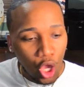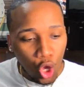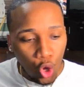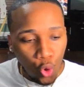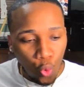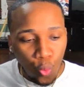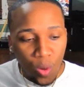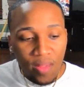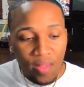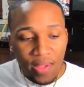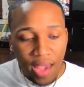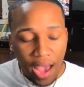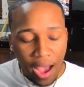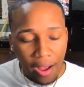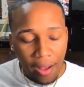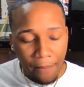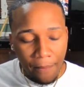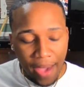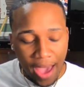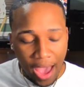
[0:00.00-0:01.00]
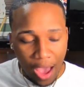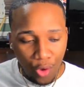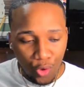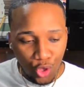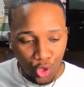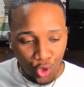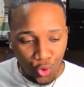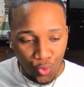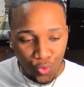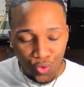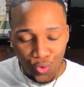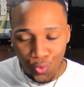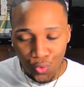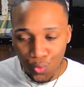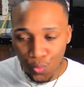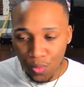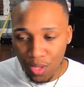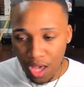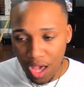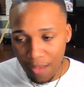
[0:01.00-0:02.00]
we talk about
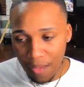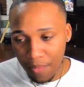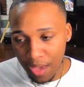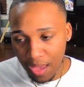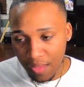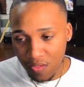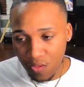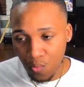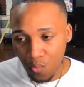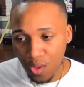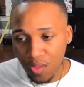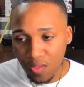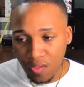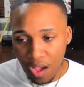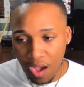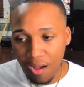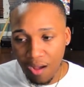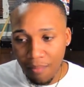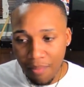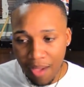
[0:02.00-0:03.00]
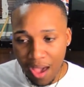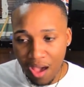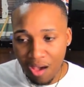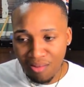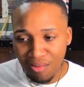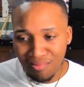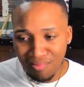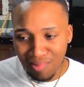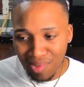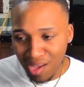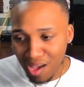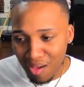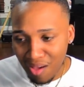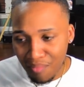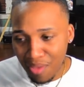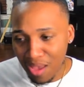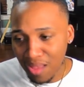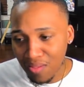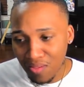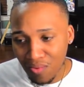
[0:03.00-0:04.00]
YouTube comments and we talk about
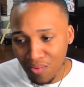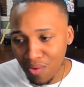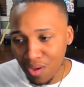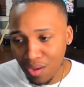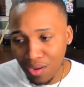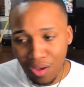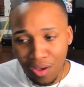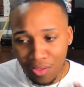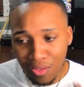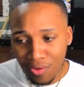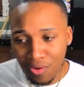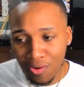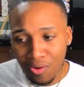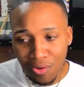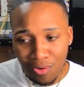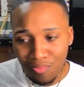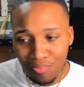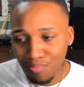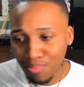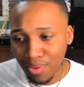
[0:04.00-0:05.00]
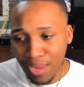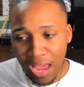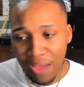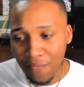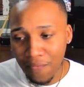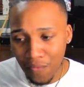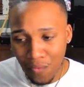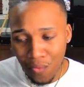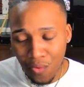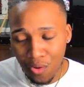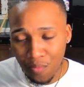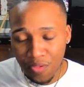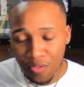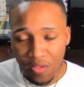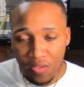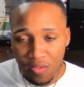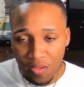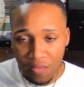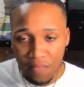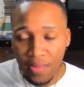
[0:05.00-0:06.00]
comments on other platforms and
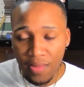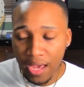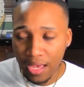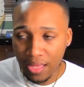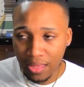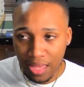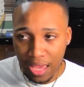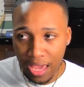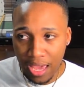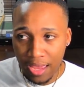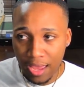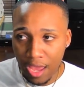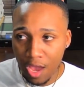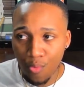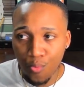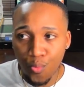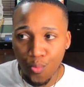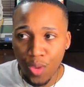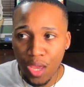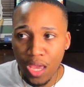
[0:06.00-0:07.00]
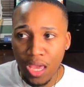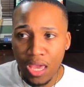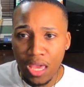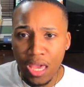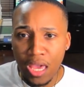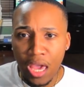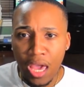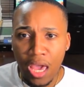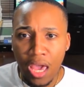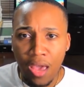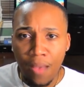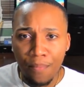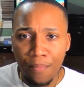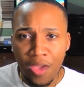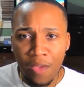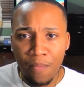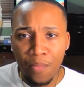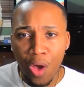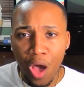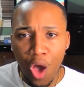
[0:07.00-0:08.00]
stuff like that. And we
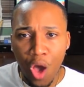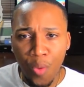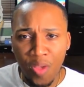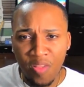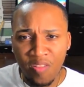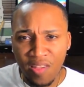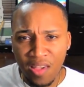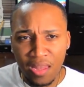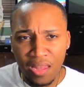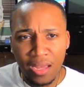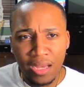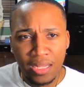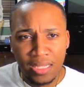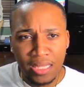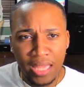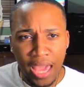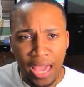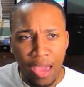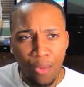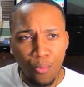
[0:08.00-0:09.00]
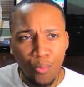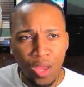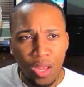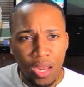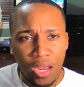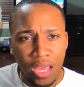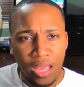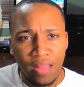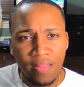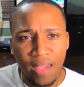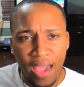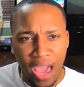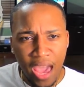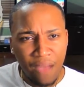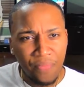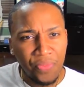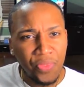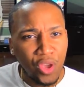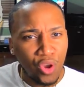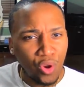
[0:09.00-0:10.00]
people always tell us that we need to
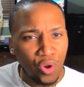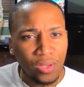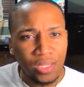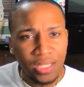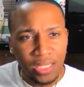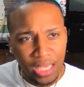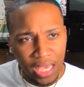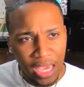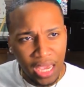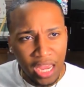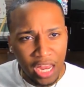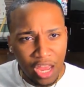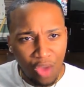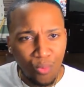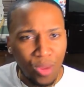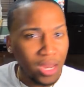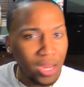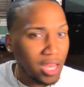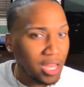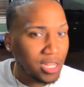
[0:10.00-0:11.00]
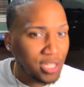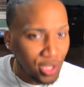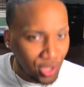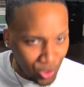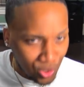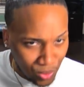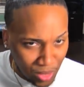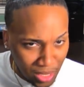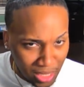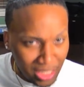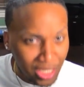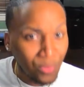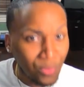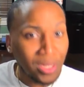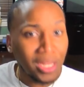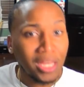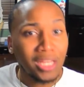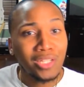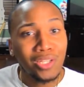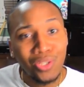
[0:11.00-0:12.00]
have thicker skin and we need to do this and we
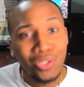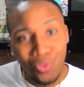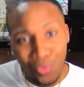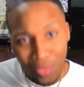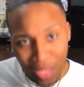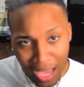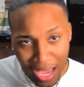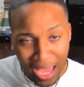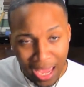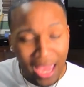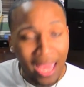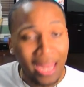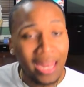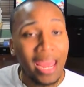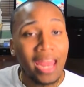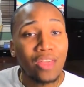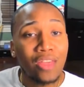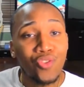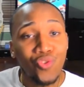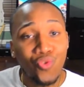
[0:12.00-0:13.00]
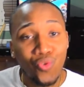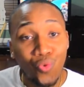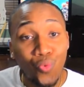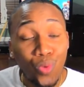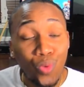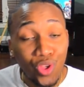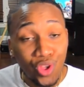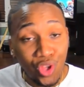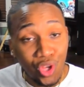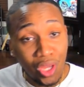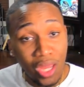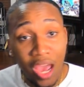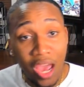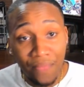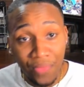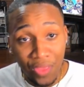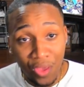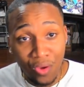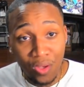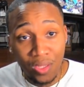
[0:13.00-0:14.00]
need to do that. And that is true. We should have thicker